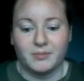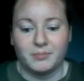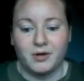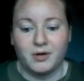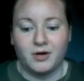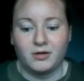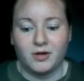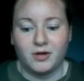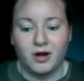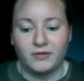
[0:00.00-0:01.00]
Paul
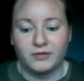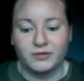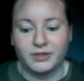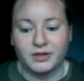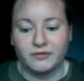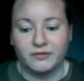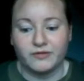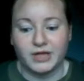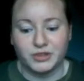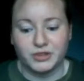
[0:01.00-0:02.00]
Coughlin of
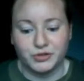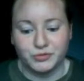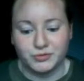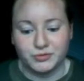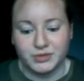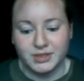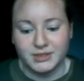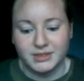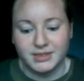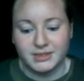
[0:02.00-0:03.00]
Fox News
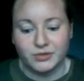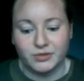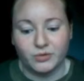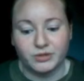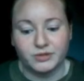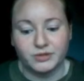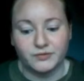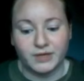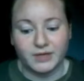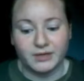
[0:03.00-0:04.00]
says in order to
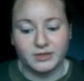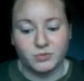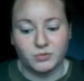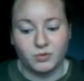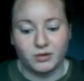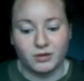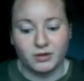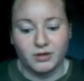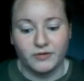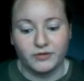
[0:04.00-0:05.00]
fight this war
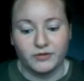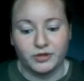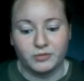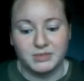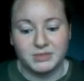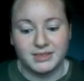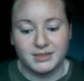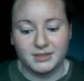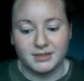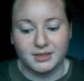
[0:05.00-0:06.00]
for human
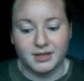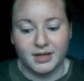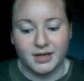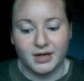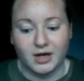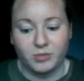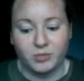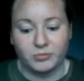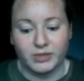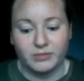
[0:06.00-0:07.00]
dignity and help
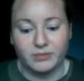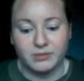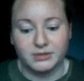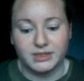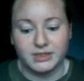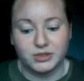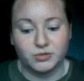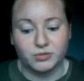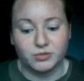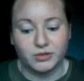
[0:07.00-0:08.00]
rehabilitate
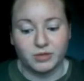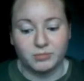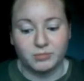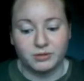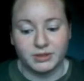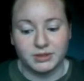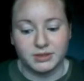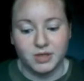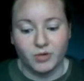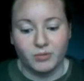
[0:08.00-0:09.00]
schoolyard bullies,
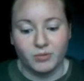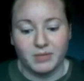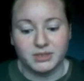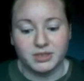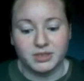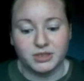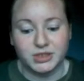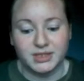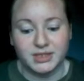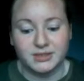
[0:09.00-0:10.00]
we must
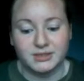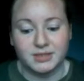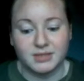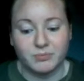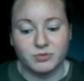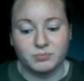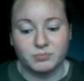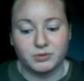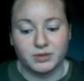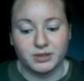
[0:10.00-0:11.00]
understand that most
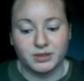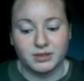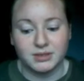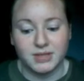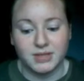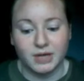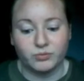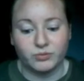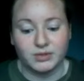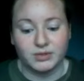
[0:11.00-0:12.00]
bullying is not
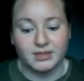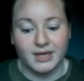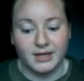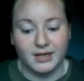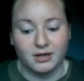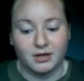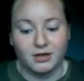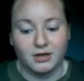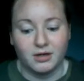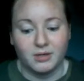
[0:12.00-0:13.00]
rooted in anger,
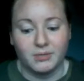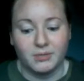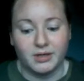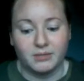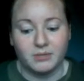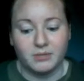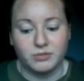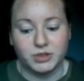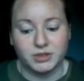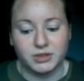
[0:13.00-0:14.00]
but an
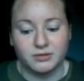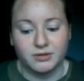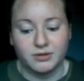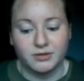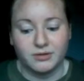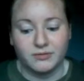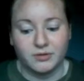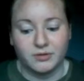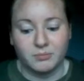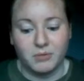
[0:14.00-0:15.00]
emotion
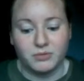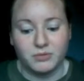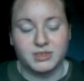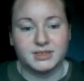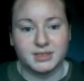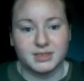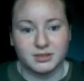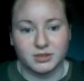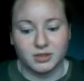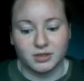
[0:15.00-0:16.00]
for most
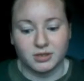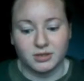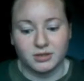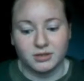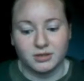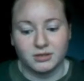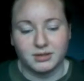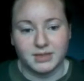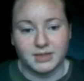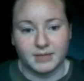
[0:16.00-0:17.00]
sinister
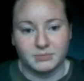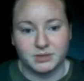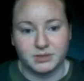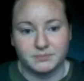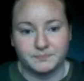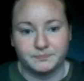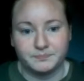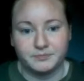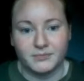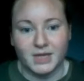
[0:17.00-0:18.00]
contempt.
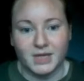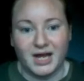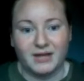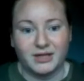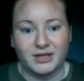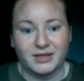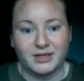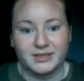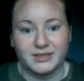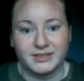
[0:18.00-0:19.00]
I like that
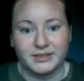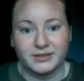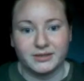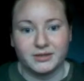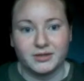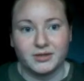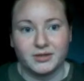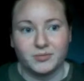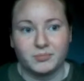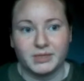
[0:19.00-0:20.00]
idea,
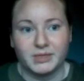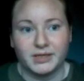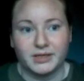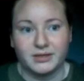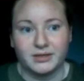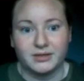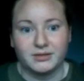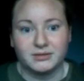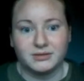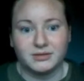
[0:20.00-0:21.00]
but
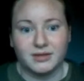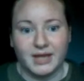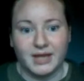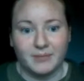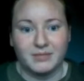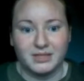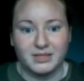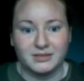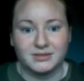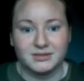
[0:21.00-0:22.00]
that
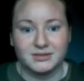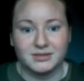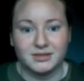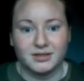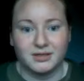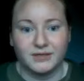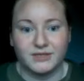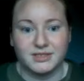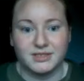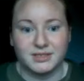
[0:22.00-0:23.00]
means if
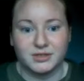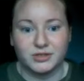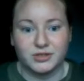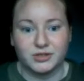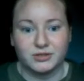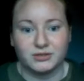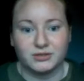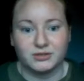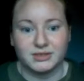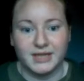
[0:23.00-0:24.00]
it's a sinister
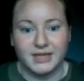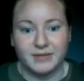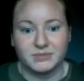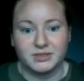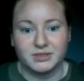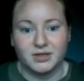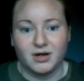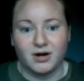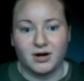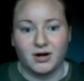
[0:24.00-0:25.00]
contempt,
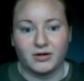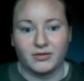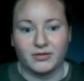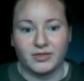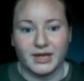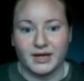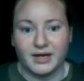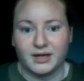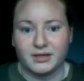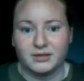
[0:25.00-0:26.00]
aren't
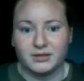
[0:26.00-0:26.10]
they